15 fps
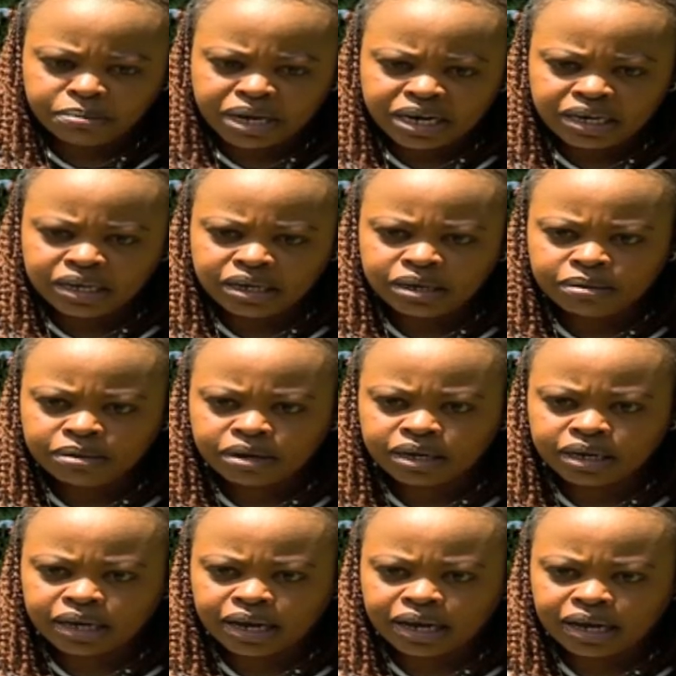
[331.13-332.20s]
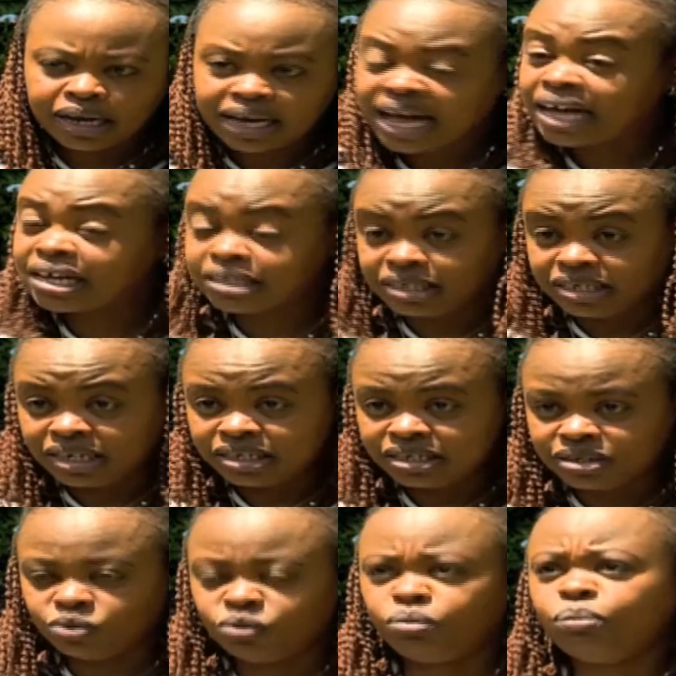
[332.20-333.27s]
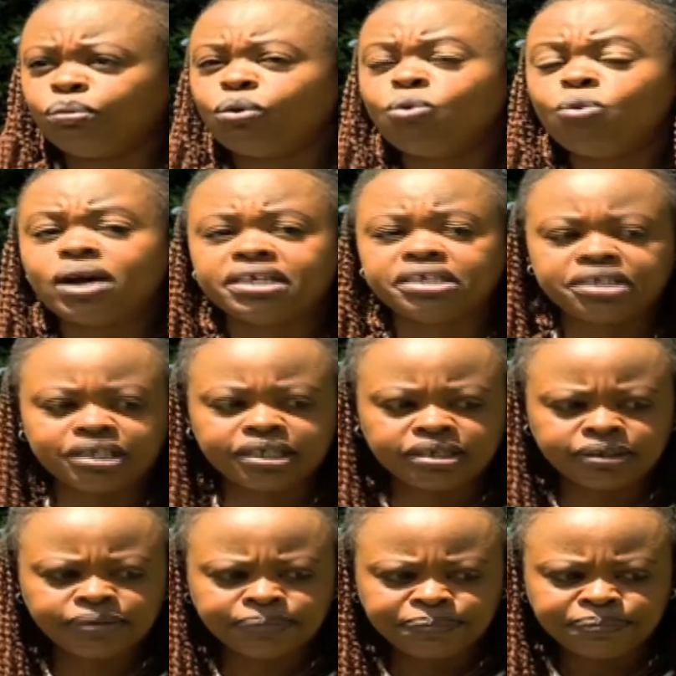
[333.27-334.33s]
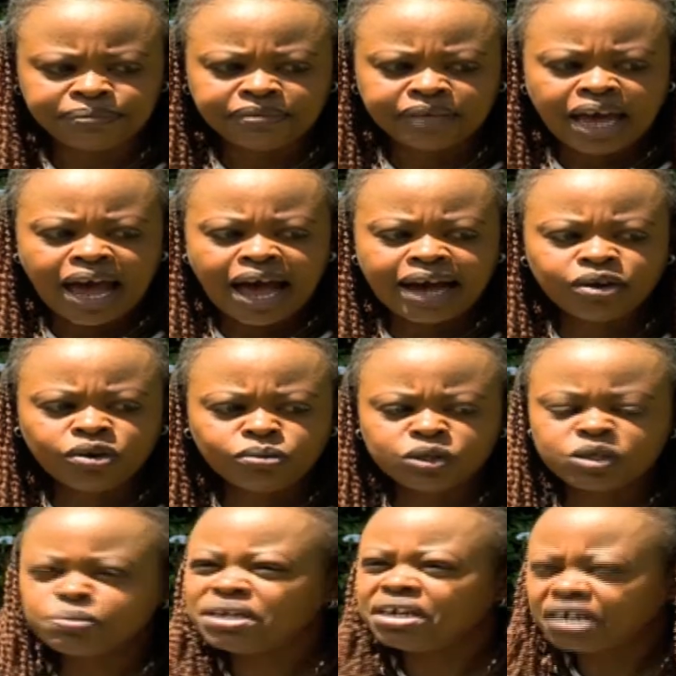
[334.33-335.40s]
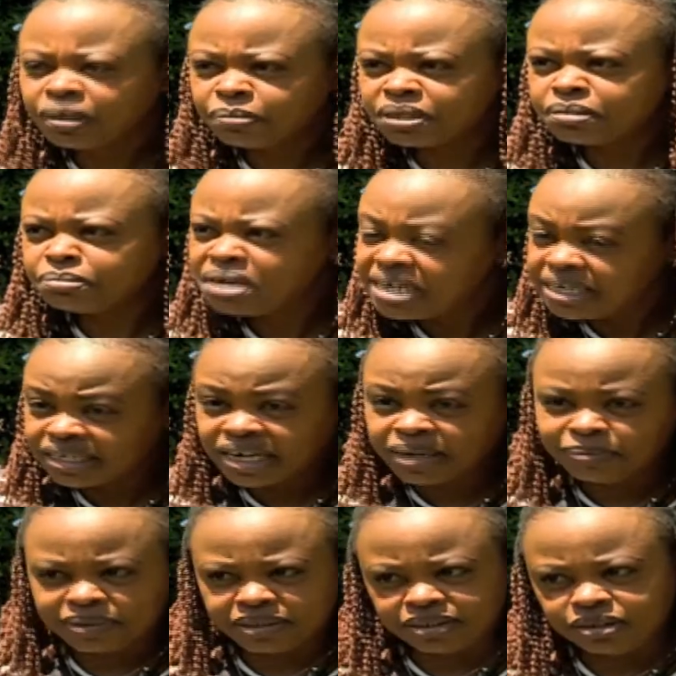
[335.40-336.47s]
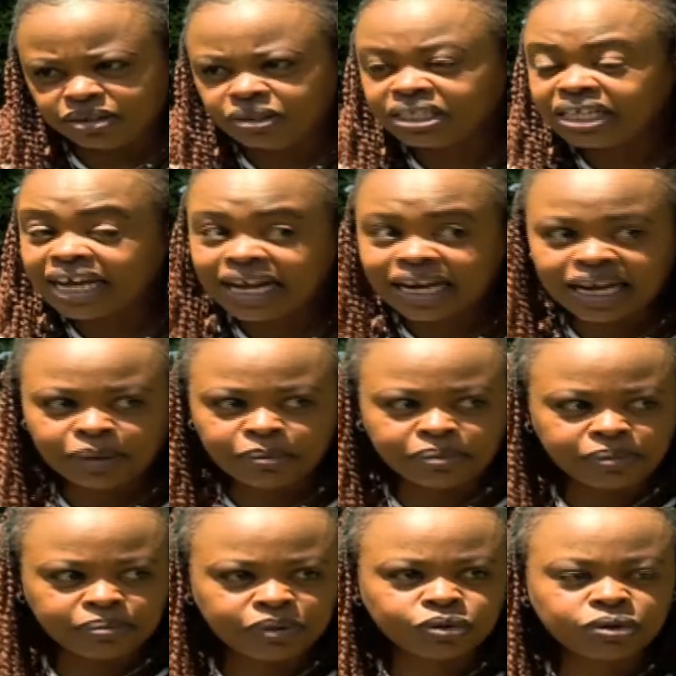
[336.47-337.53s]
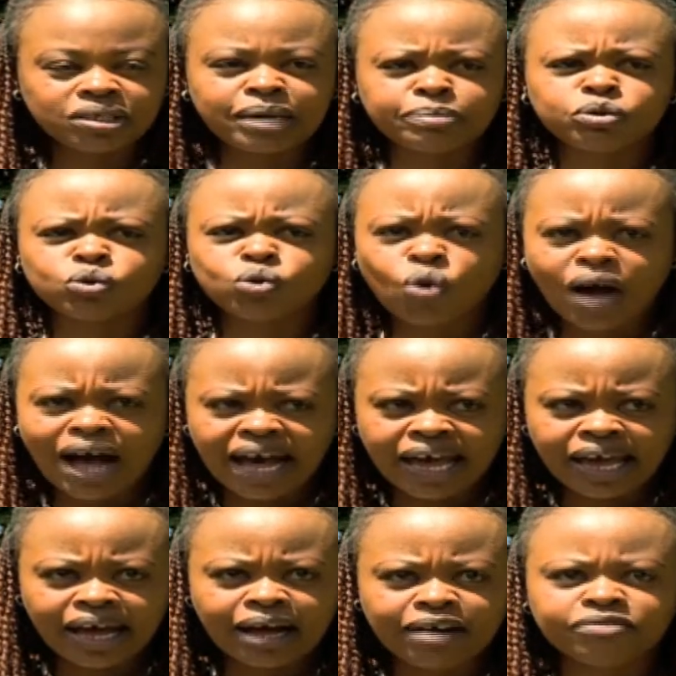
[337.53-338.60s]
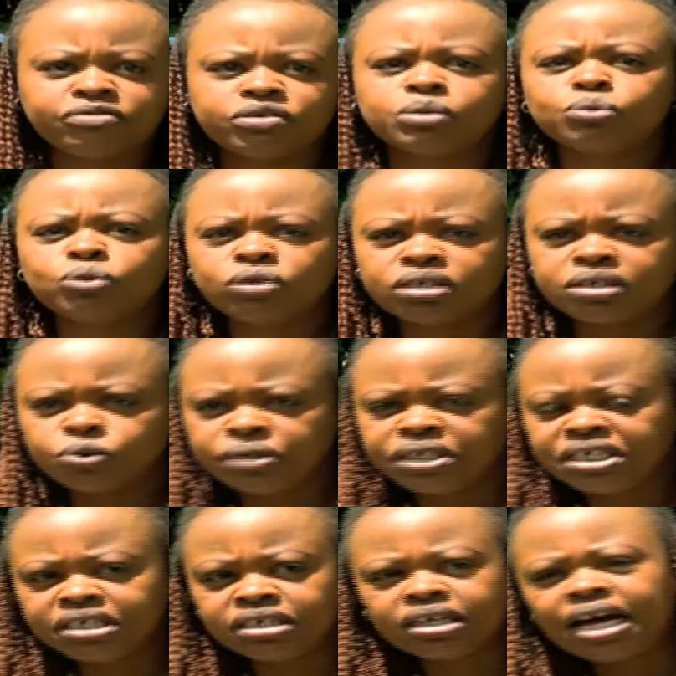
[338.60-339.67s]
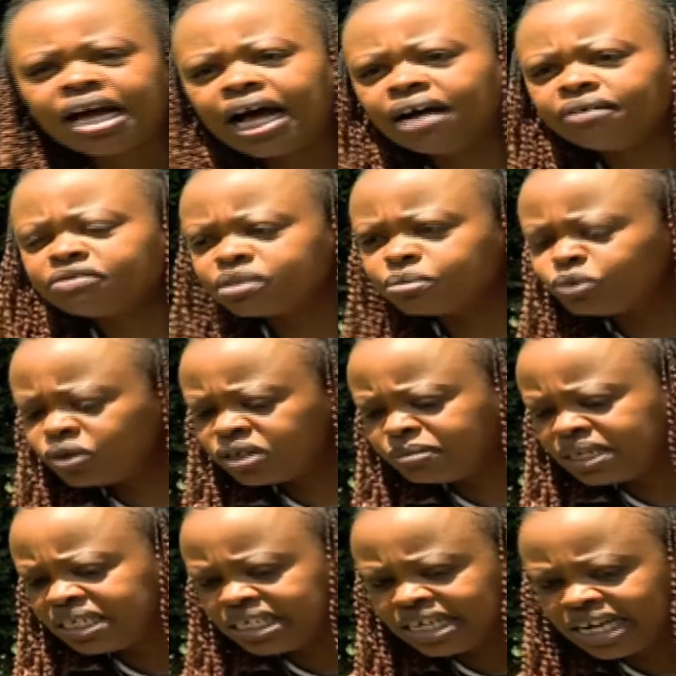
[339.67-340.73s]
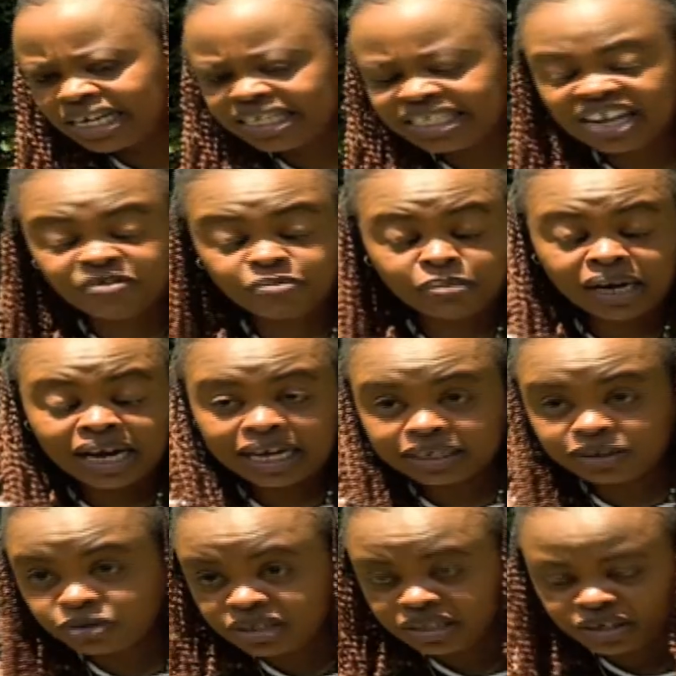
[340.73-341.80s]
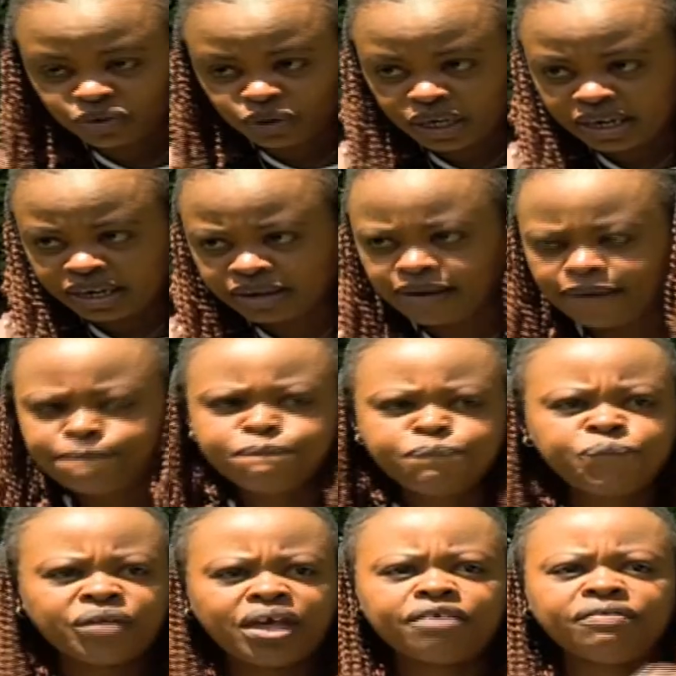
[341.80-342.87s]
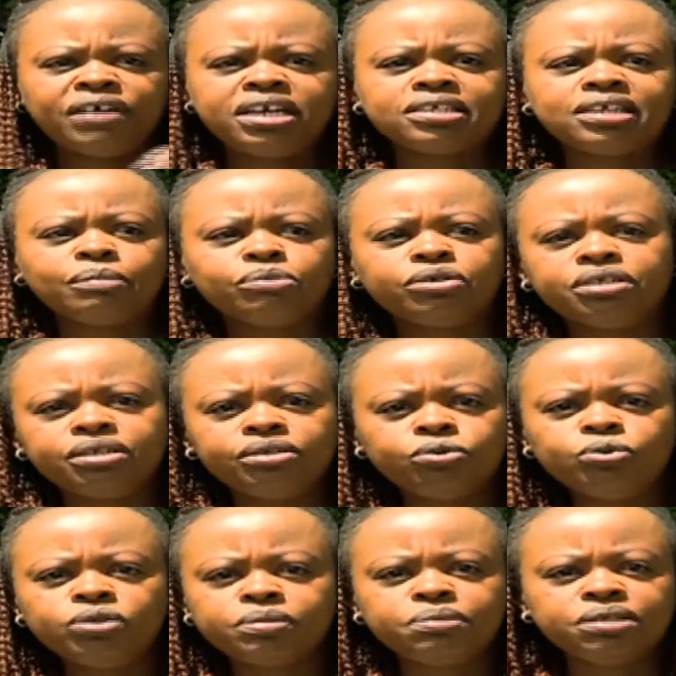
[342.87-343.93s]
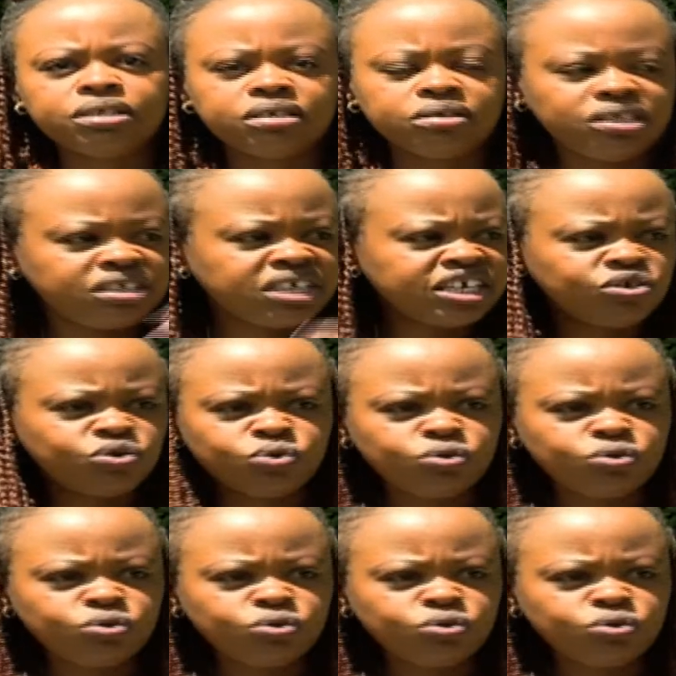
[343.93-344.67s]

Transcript: many uh, car accidents with people who were drinking. I had almost been raped many times in the club because I'm so high. I've smoked weed, I've smoked my cigarettes, I've blacked out in the toilet. I find somebody who's been trying to